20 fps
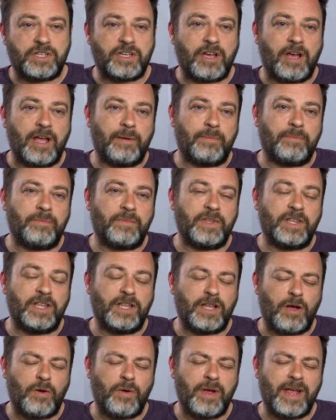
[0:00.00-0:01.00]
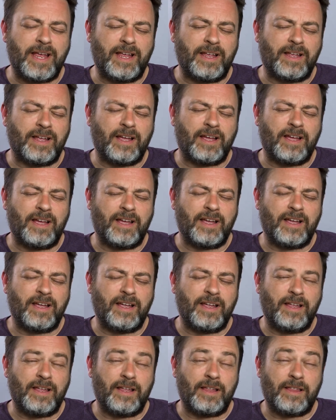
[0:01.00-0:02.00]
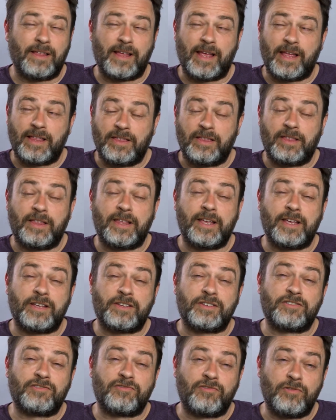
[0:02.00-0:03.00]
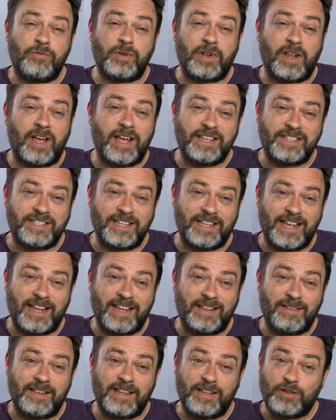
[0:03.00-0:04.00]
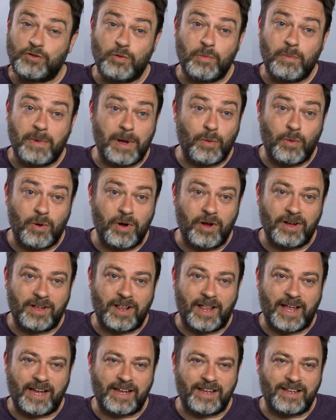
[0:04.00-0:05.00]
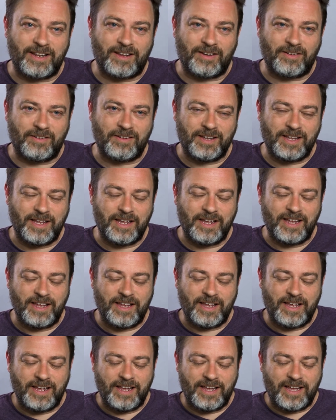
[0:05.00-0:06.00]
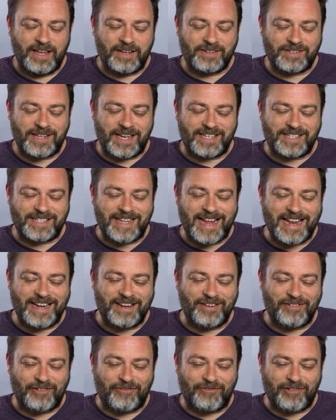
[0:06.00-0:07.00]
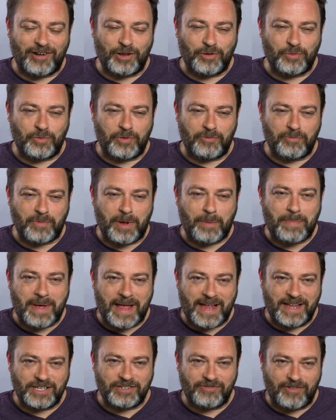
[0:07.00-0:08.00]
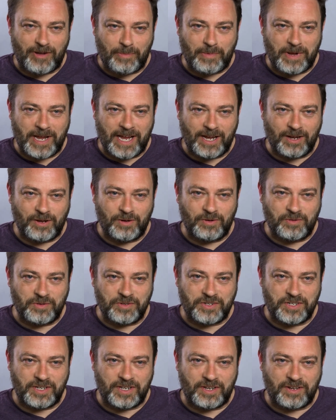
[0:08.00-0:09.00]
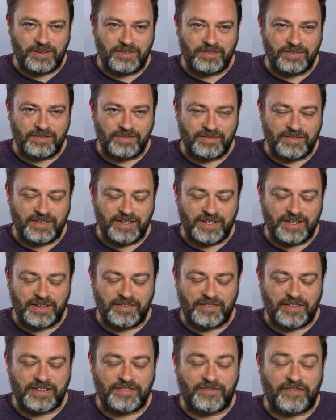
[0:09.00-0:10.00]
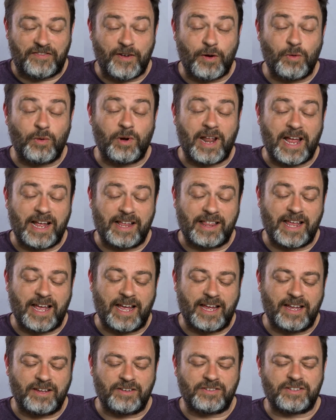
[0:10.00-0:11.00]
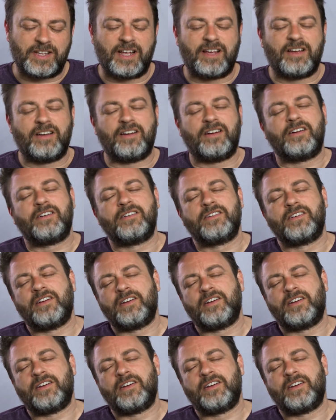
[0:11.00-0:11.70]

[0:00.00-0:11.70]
time knowing they're scrutinizing it and it's all my work like you know it was like standing in front of them with my pants around my ankles you know it, it felt like that it was like oh